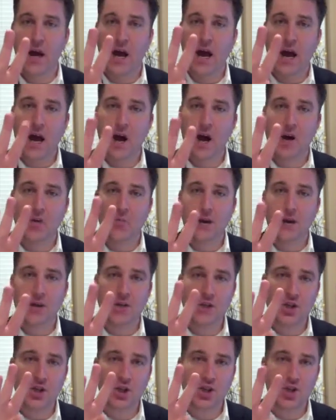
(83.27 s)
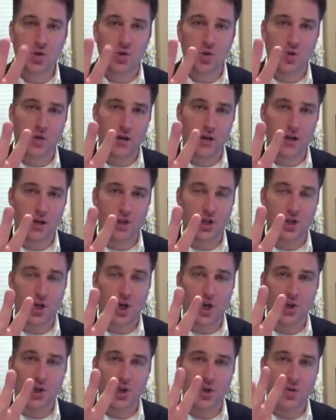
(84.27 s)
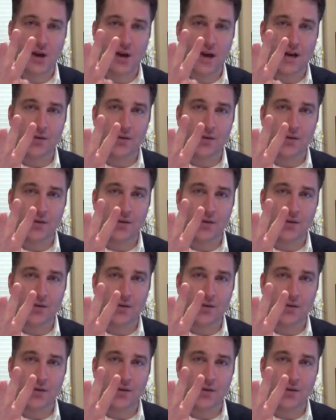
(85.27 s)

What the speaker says: how much storage do I